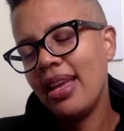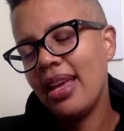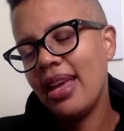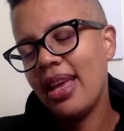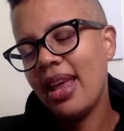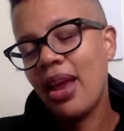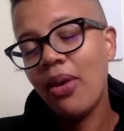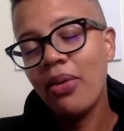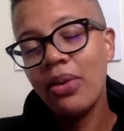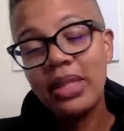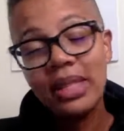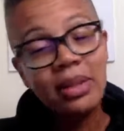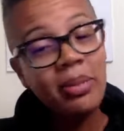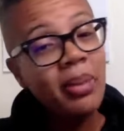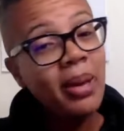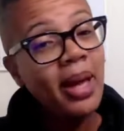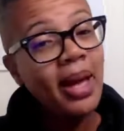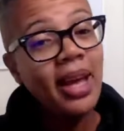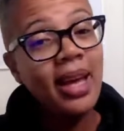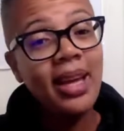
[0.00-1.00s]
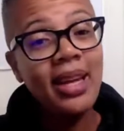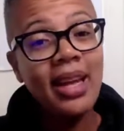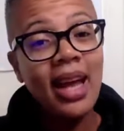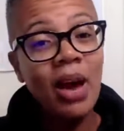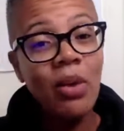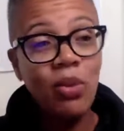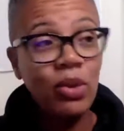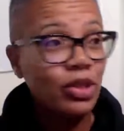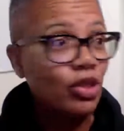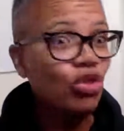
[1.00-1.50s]
and I went to bed. I
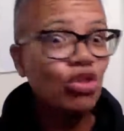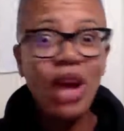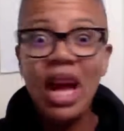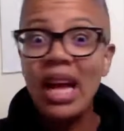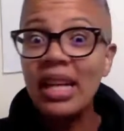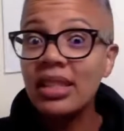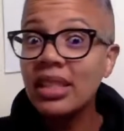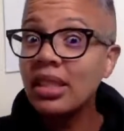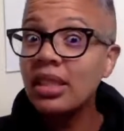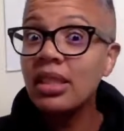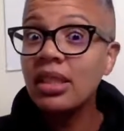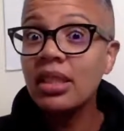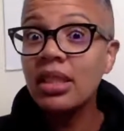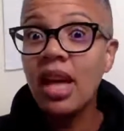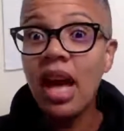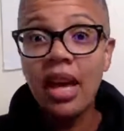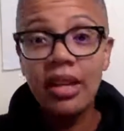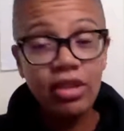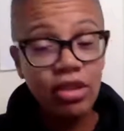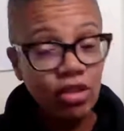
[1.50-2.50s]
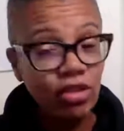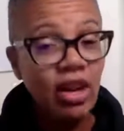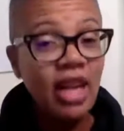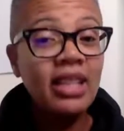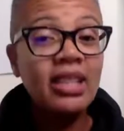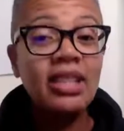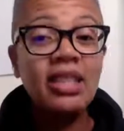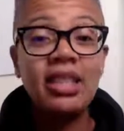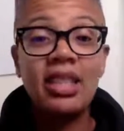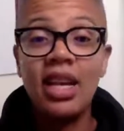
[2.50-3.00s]
was stretched. I
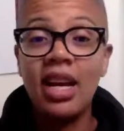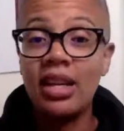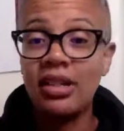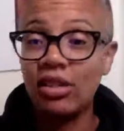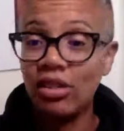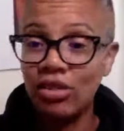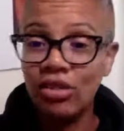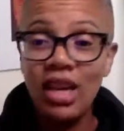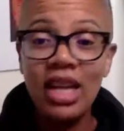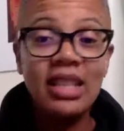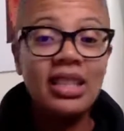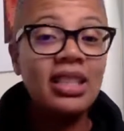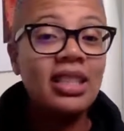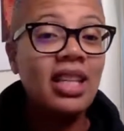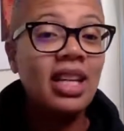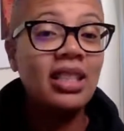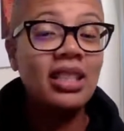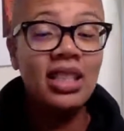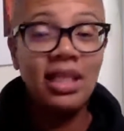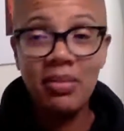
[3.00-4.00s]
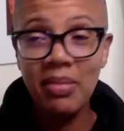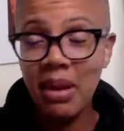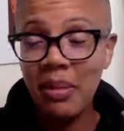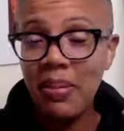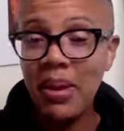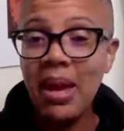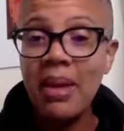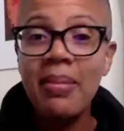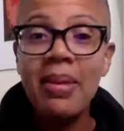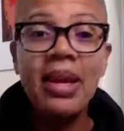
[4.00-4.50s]
stretched. I took my
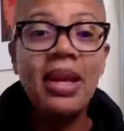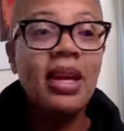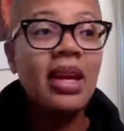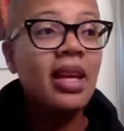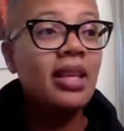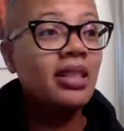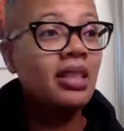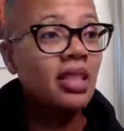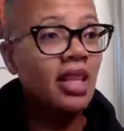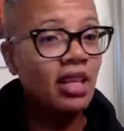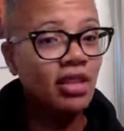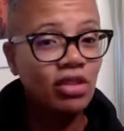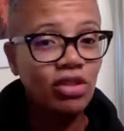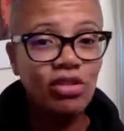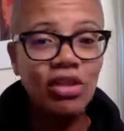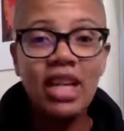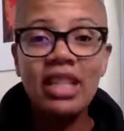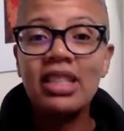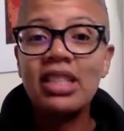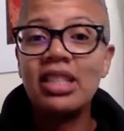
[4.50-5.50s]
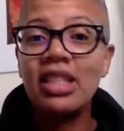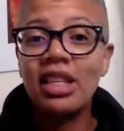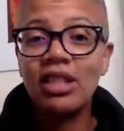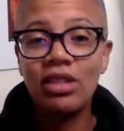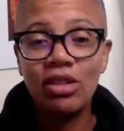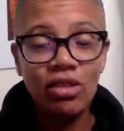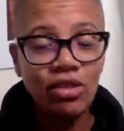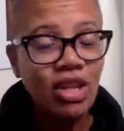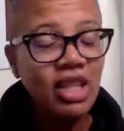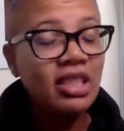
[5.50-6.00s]
pain medication. I stretched.
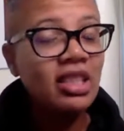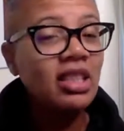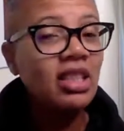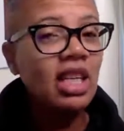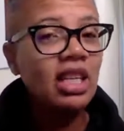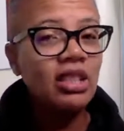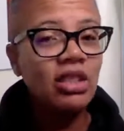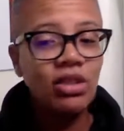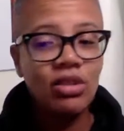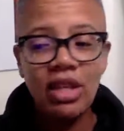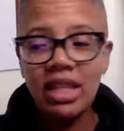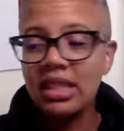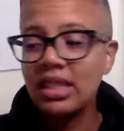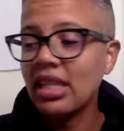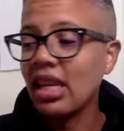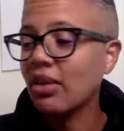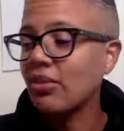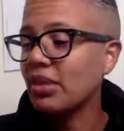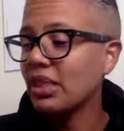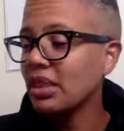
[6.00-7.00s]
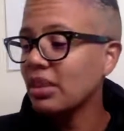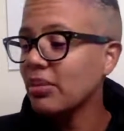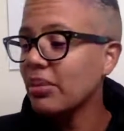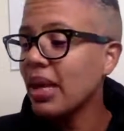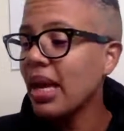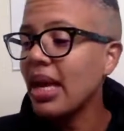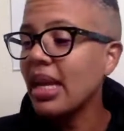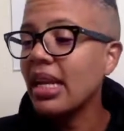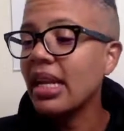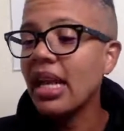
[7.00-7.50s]
I went to
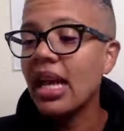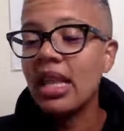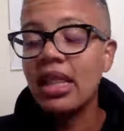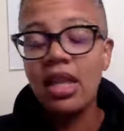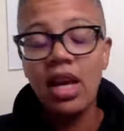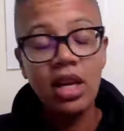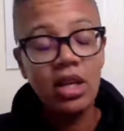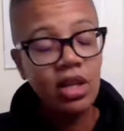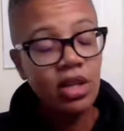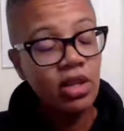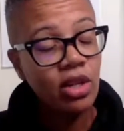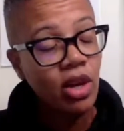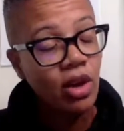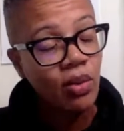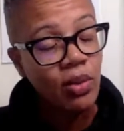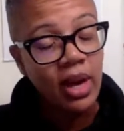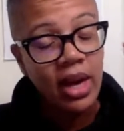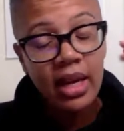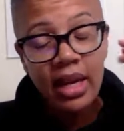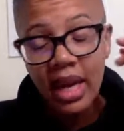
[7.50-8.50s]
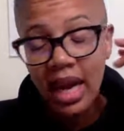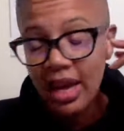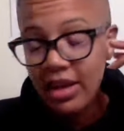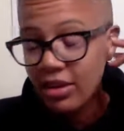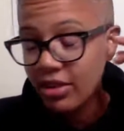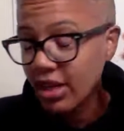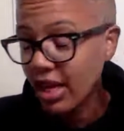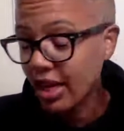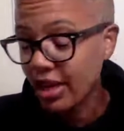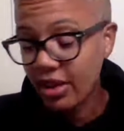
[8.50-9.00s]
bed, and I thought, you know what, Kai,
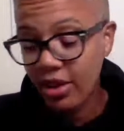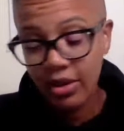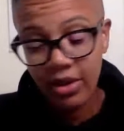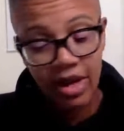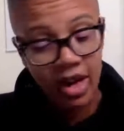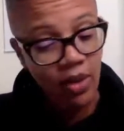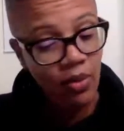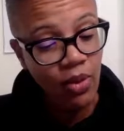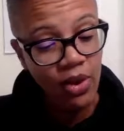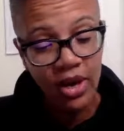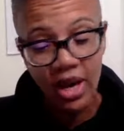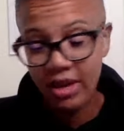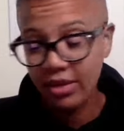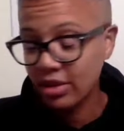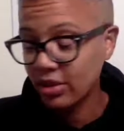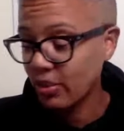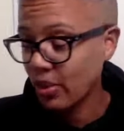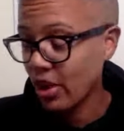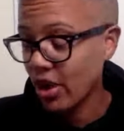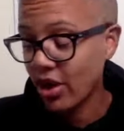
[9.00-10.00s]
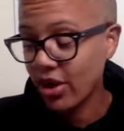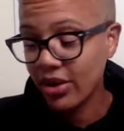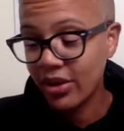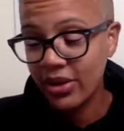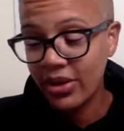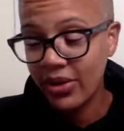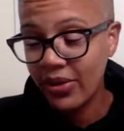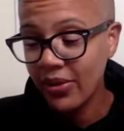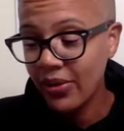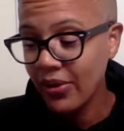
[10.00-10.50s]
you can't go to that workout tomorrow.
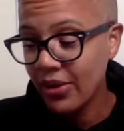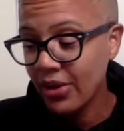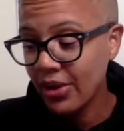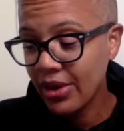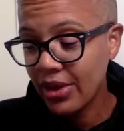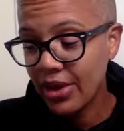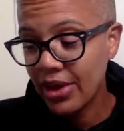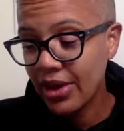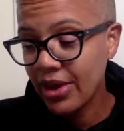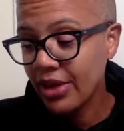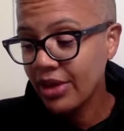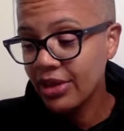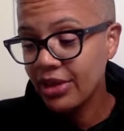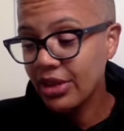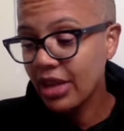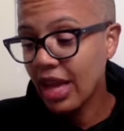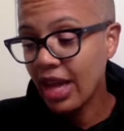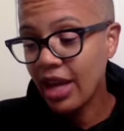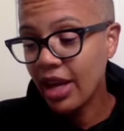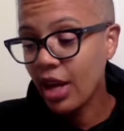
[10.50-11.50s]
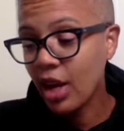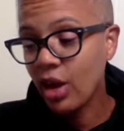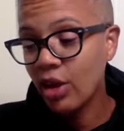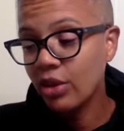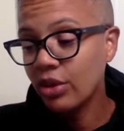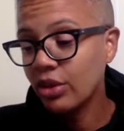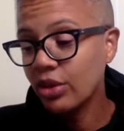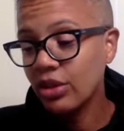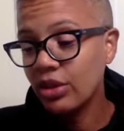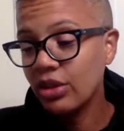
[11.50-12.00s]
You can't go.
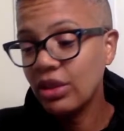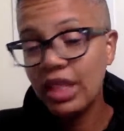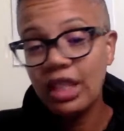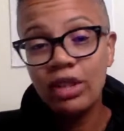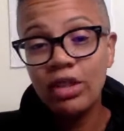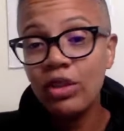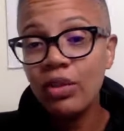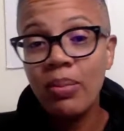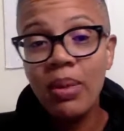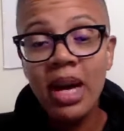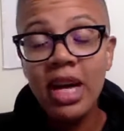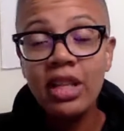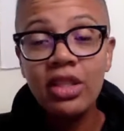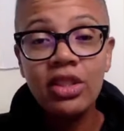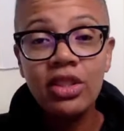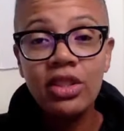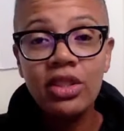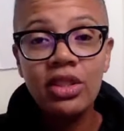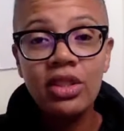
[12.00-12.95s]
You did too much.